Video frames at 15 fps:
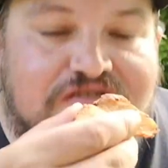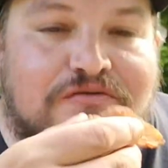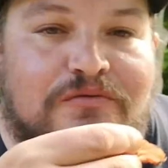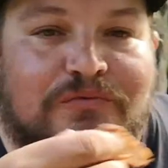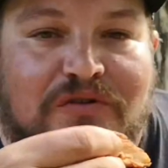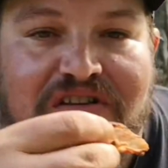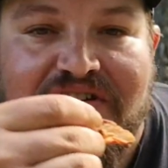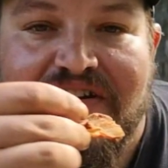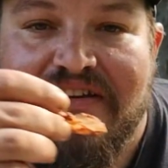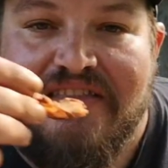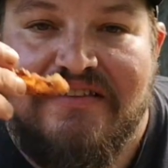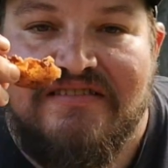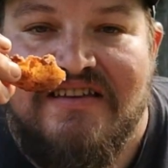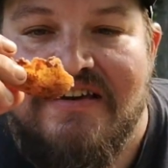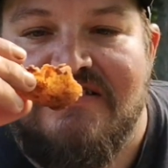I'm really going to
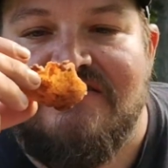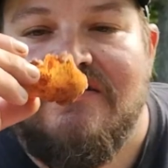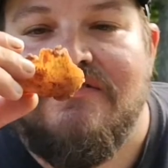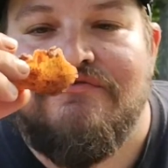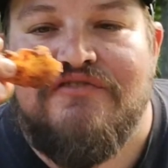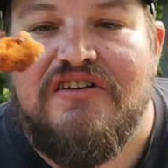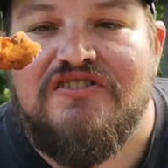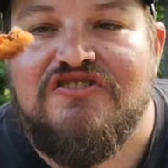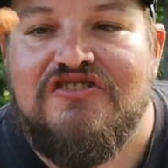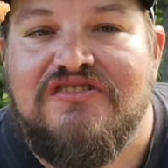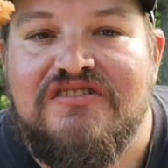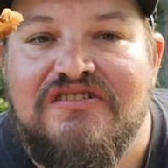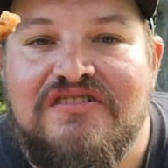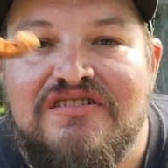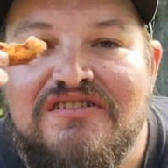get the taste of the fish
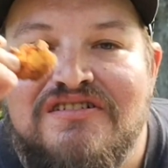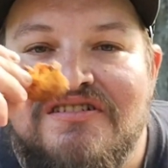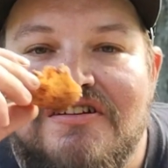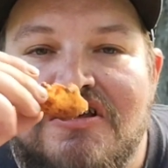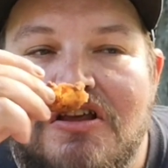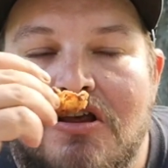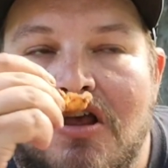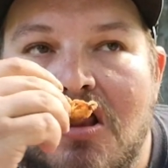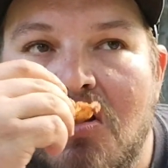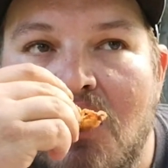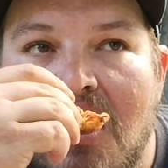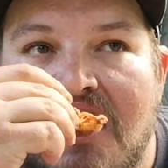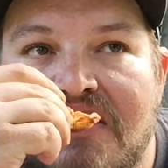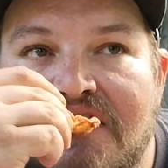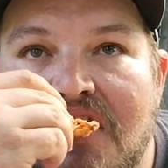
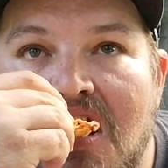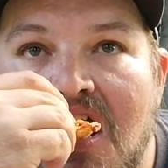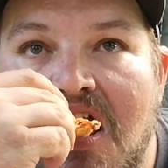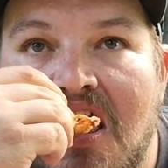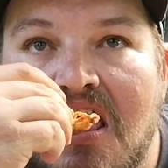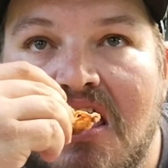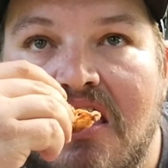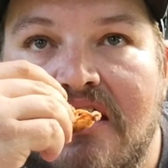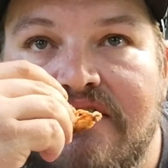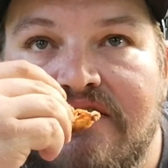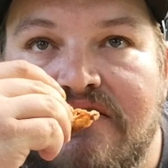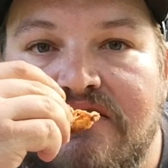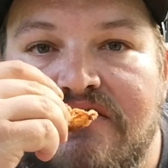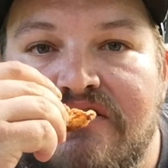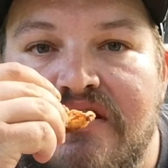right
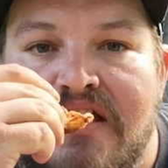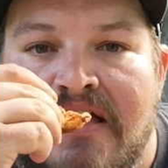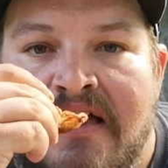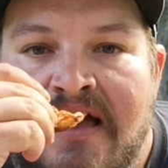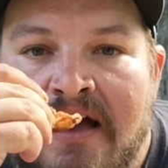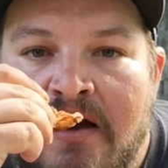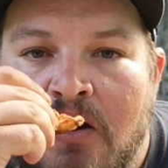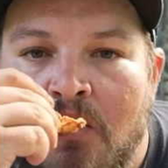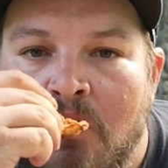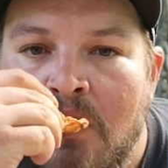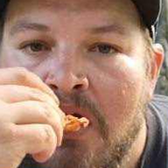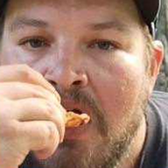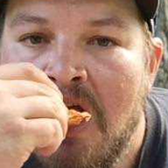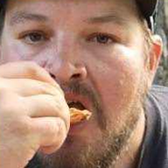now.